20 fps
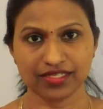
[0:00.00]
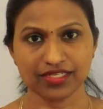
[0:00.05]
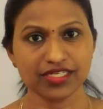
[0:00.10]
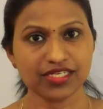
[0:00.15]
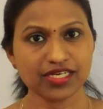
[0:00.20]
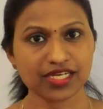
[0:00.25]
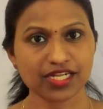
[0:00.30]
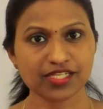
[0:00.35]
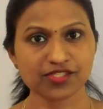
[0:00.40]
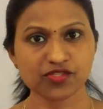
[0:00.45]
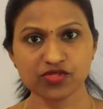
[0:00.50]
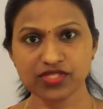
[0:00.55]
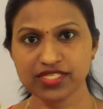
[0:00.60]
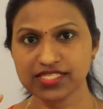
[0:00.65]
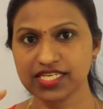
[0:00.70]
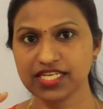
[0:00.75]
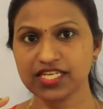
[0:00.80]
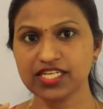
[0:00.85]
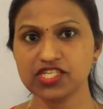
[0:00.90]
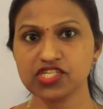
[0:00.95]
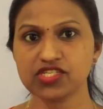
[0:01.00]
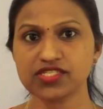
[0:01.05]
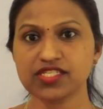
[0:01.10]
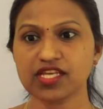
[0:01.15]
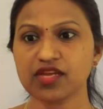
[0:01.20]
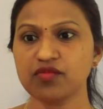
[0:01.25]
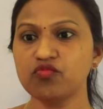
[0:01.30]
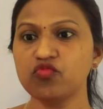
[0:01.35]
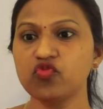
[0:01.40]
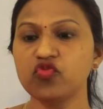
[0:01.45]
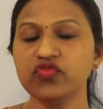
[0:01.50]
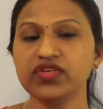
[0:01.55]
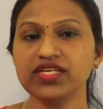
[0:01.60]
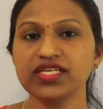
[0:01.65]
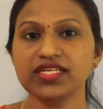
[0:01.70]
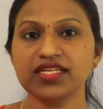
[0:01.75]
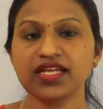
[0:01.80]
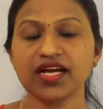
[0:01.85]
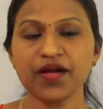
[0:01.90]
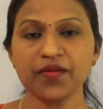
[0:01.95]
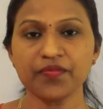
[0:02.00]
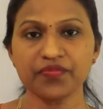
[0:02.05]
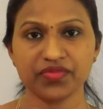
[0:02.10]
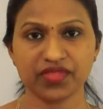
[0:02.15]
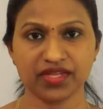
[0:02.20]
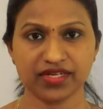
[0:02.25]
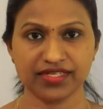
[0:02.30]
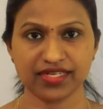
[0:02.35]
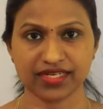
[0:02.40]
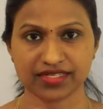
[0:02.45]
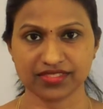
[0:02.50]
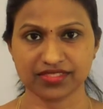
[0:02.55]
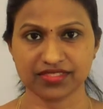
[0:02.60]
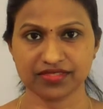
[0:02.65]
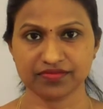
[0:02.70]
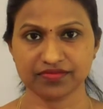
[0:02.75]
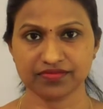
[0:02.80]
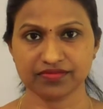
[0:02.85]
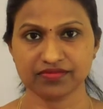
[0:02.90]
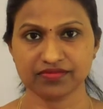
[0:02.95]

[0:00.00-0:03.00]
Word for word: Here also the secretions are moving in a duct.